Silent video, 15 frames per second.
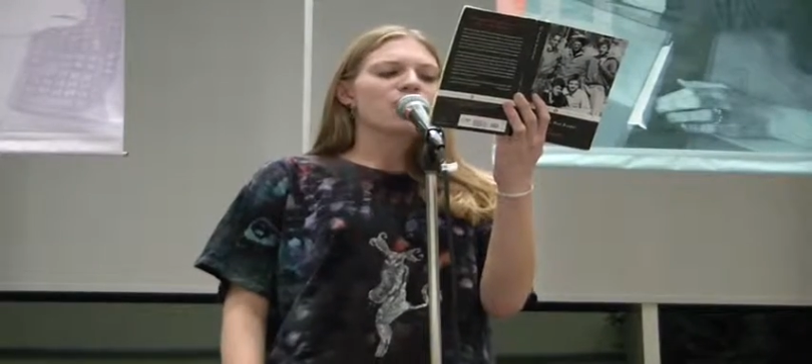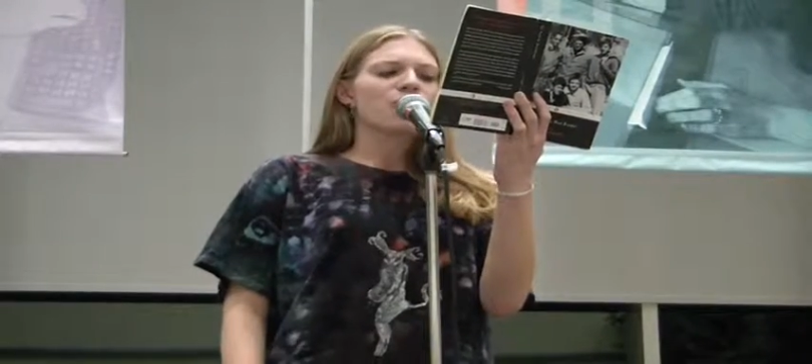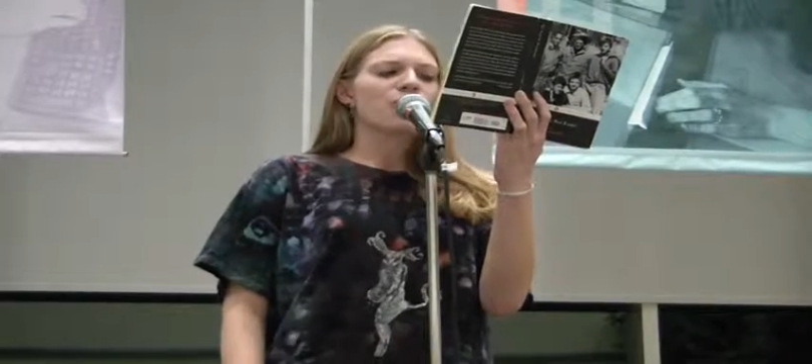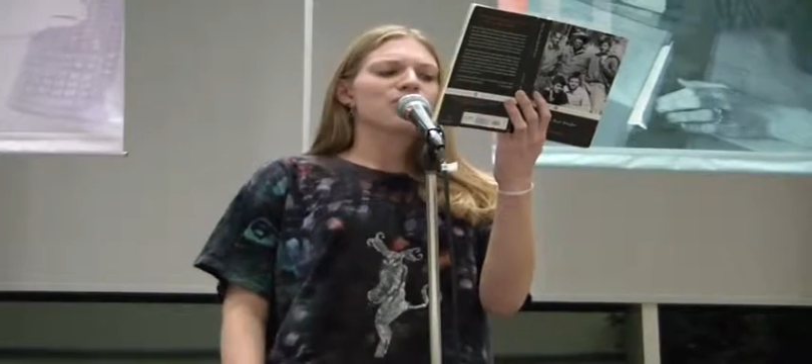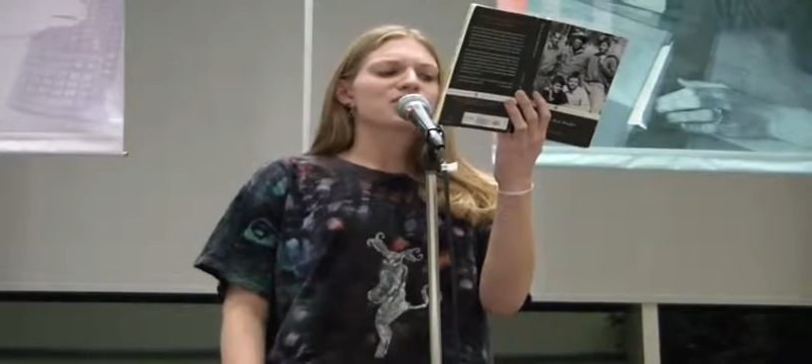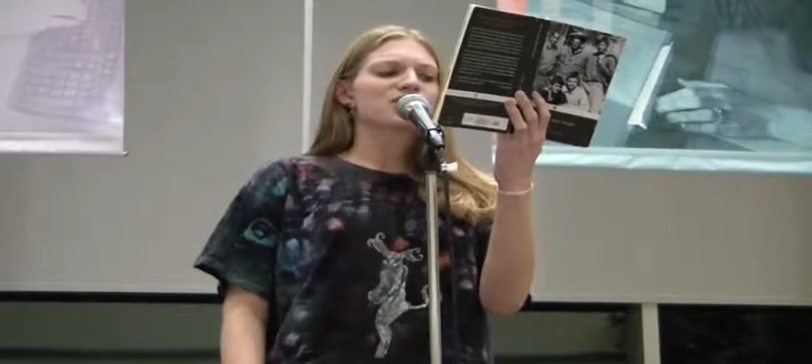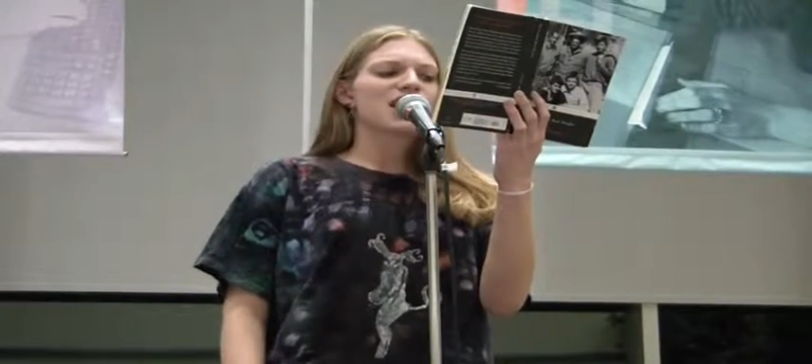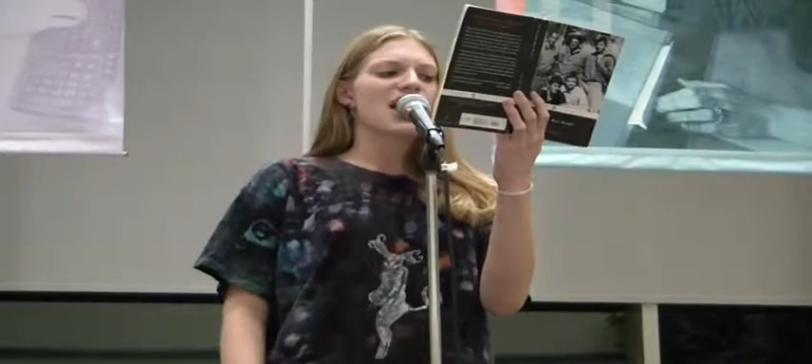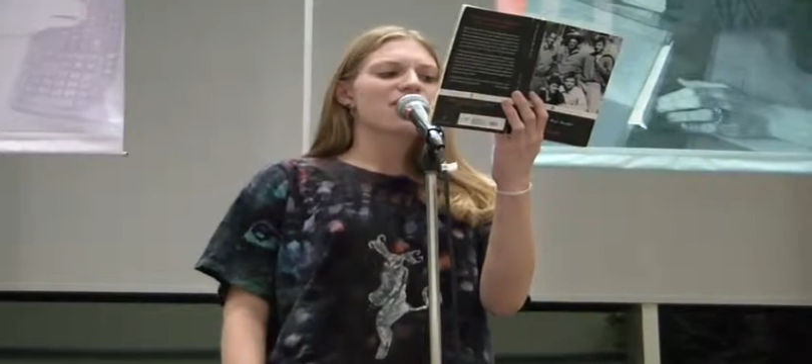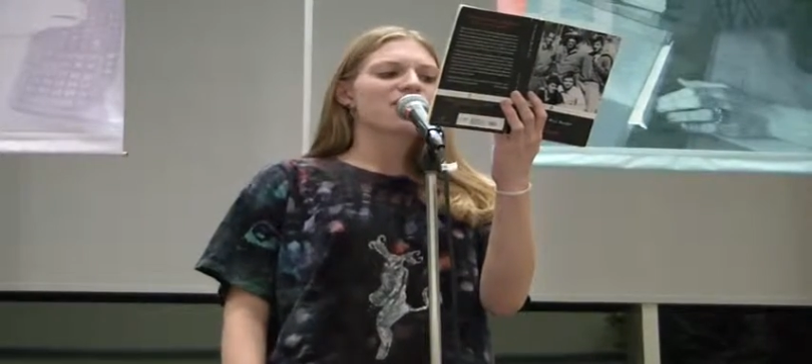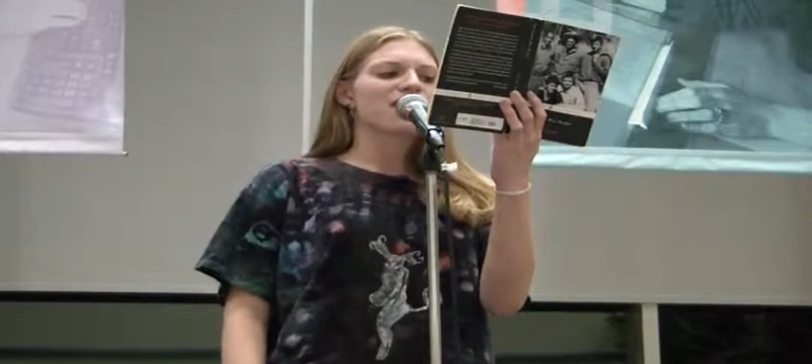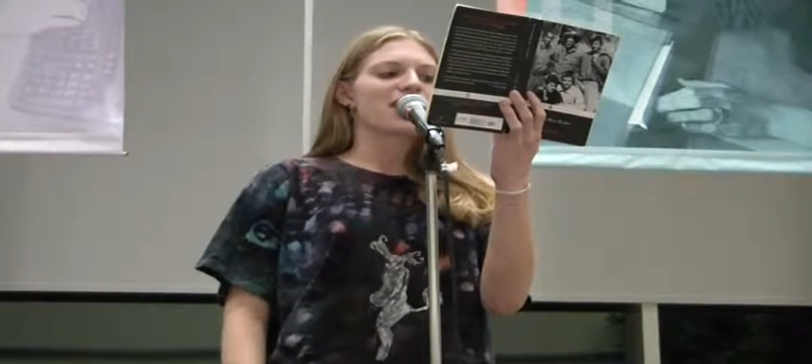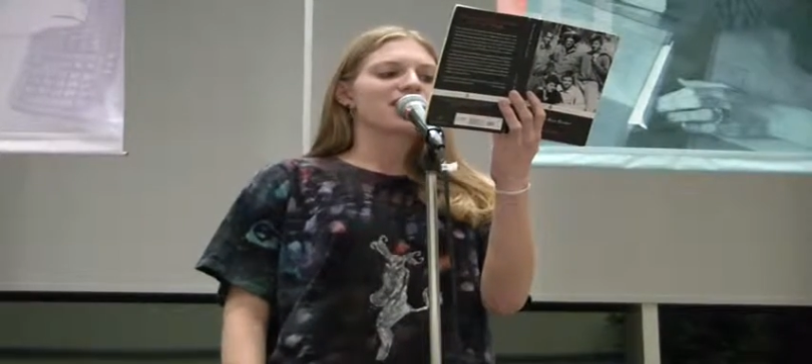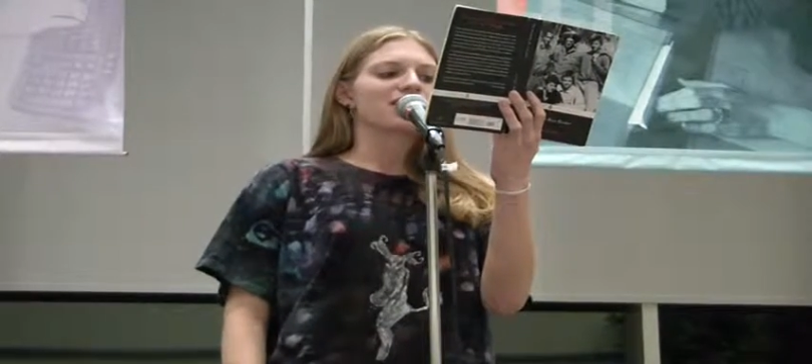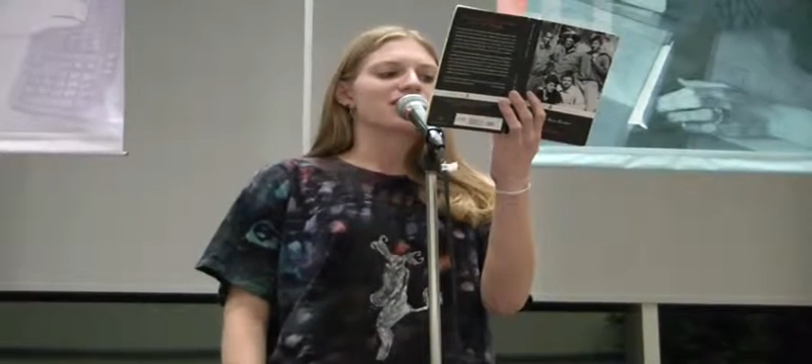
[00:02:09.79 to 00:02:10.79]
Where is hell
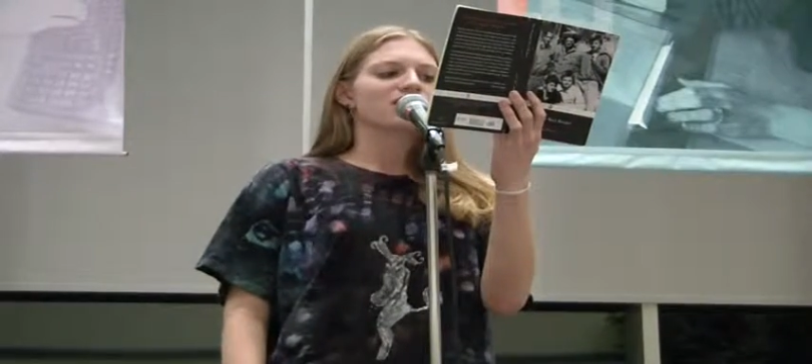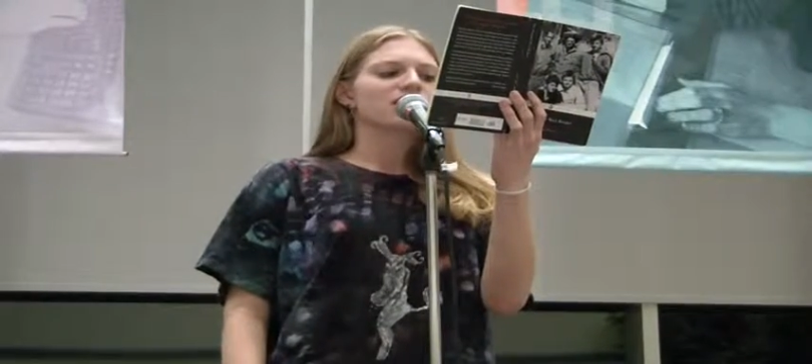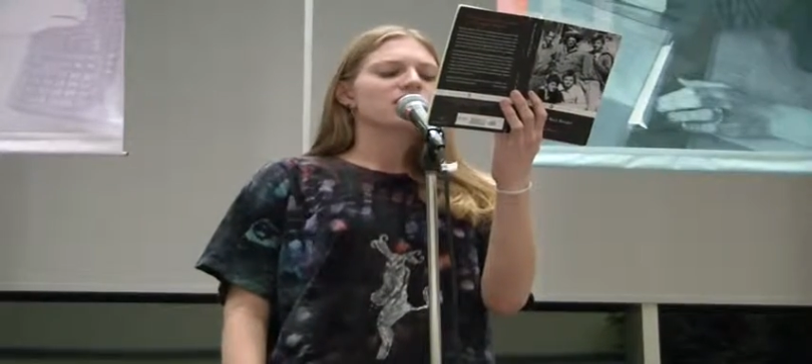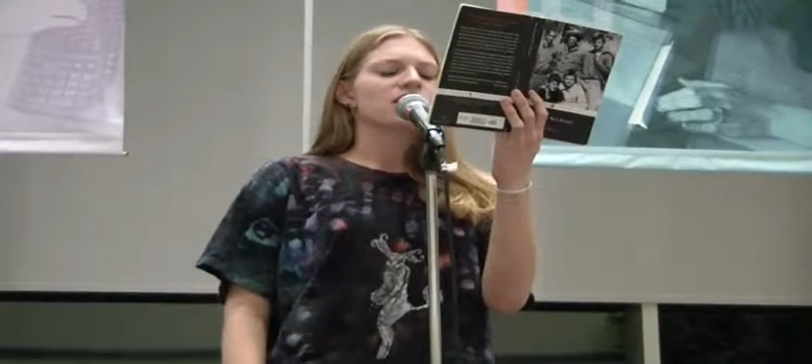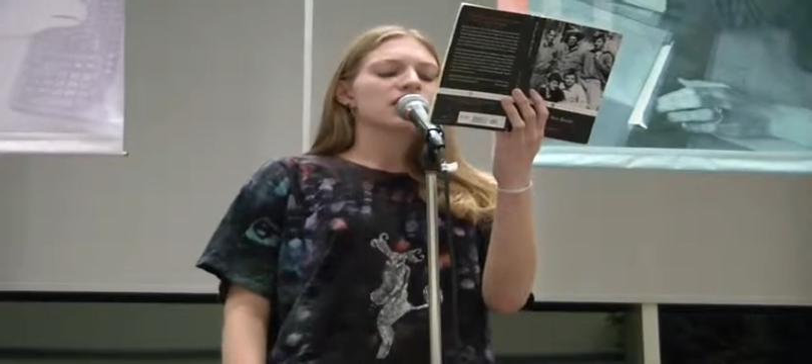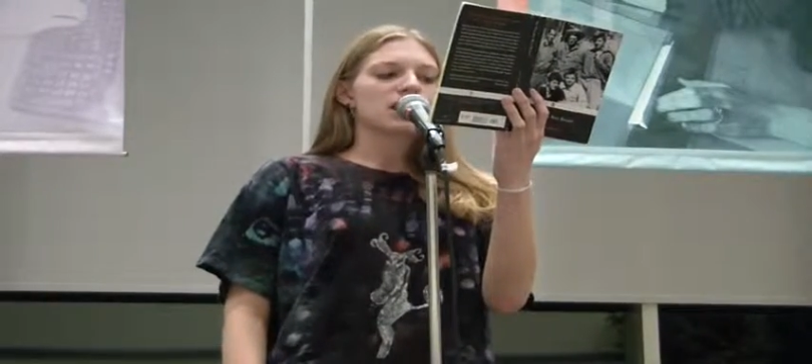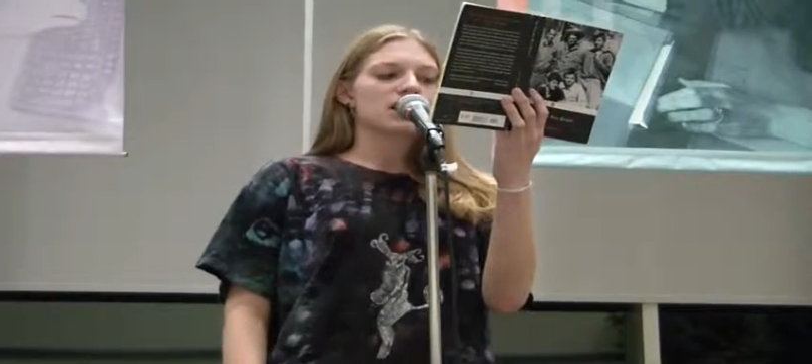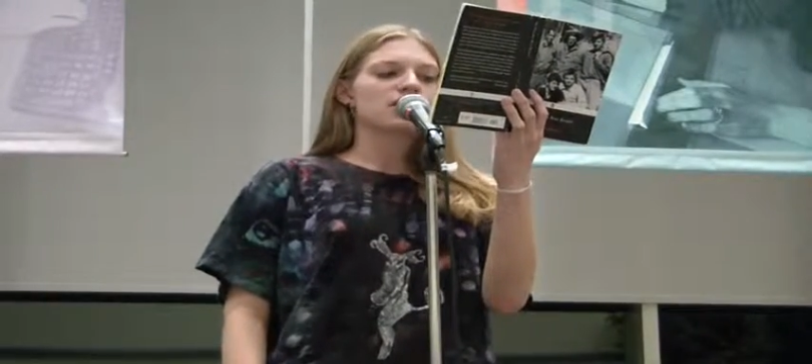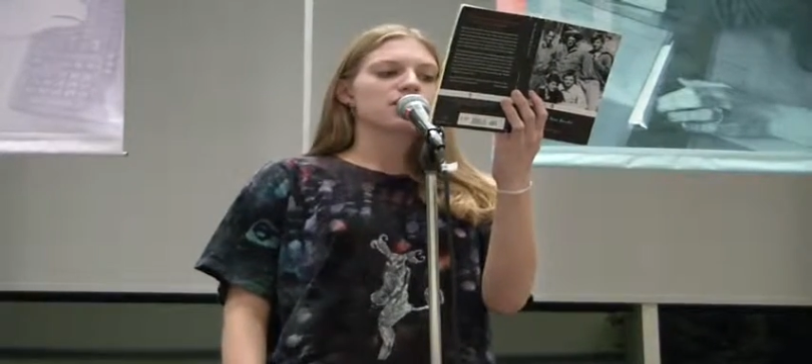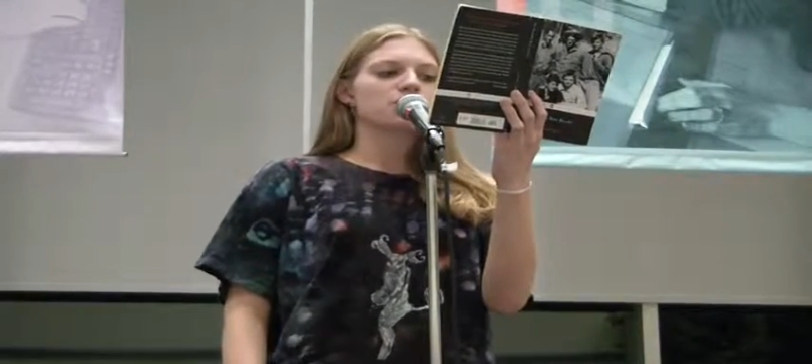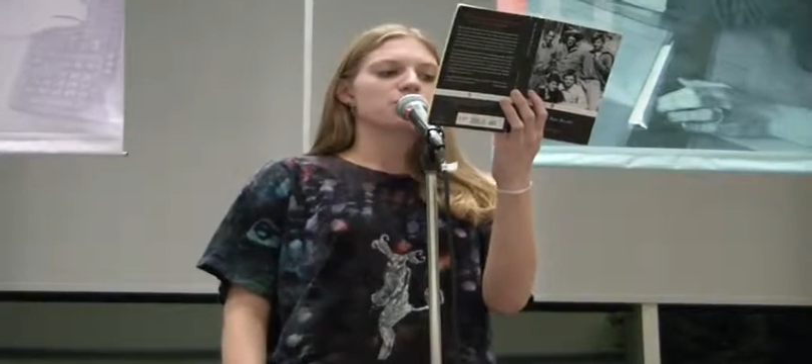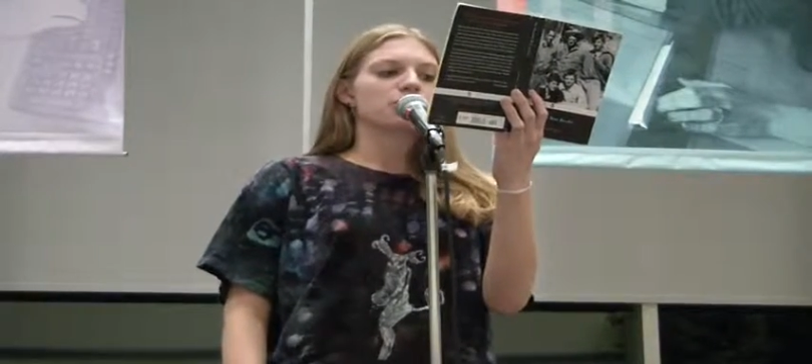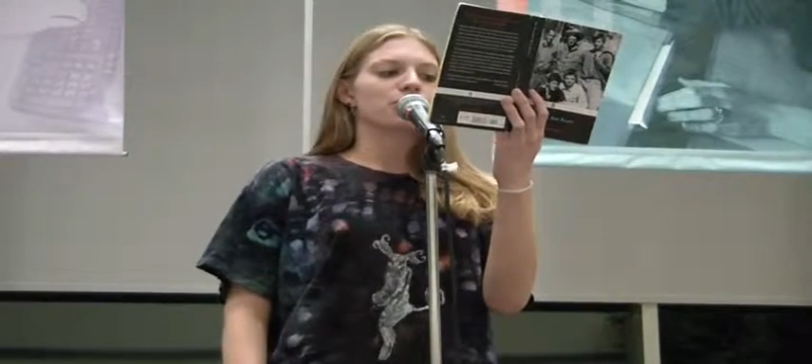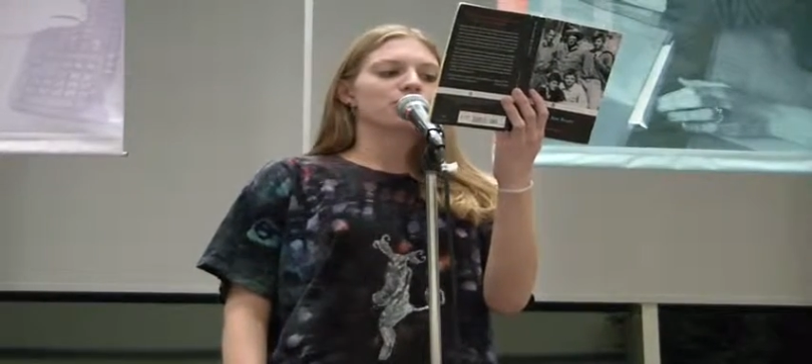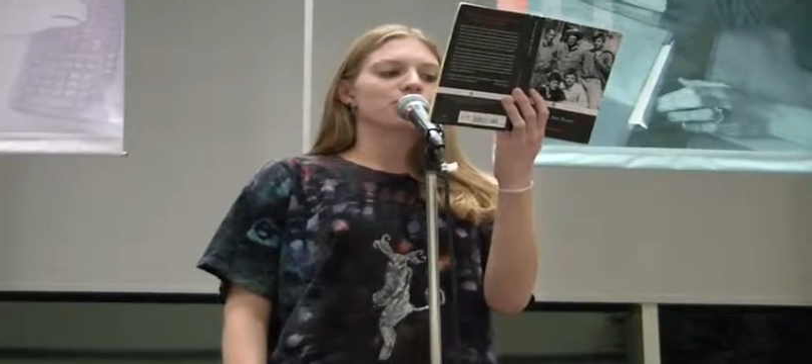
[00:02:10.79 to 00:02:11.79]
then? In the
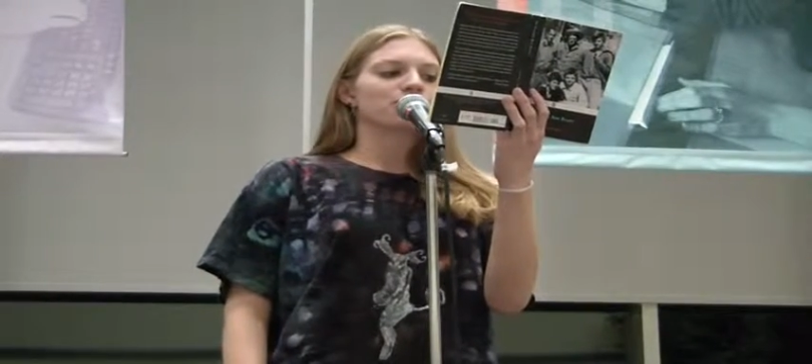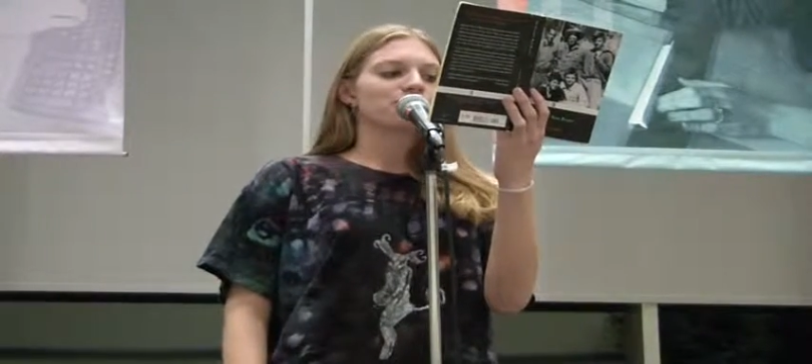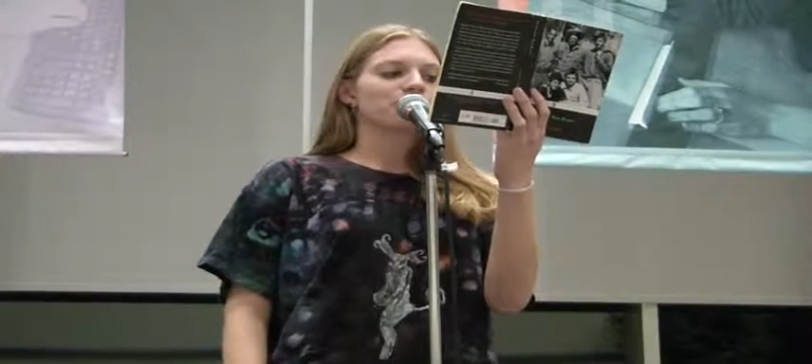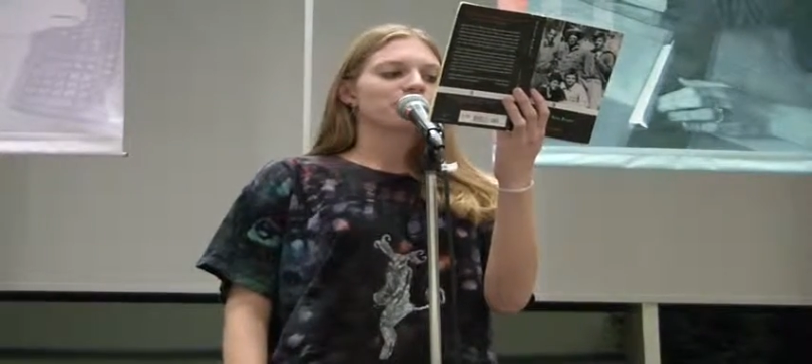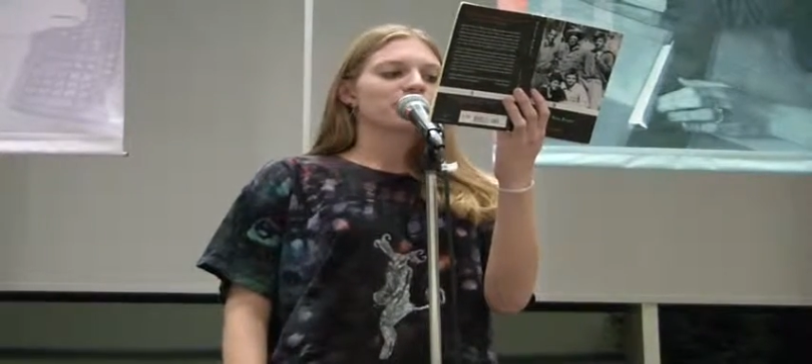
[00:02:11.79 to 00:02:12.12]
moon,